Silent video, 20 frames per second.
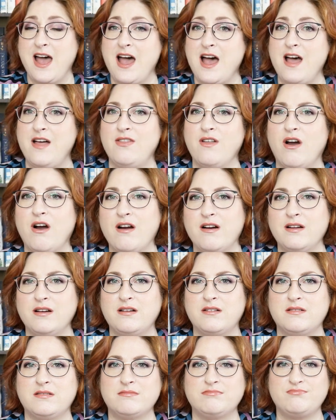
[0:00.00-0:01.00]
And the
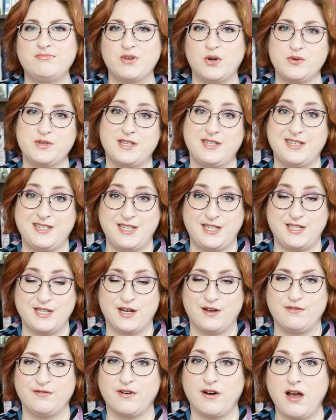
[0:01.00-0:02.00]
article goes into
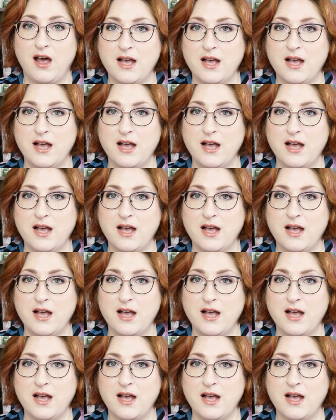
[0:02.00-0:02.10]
detail for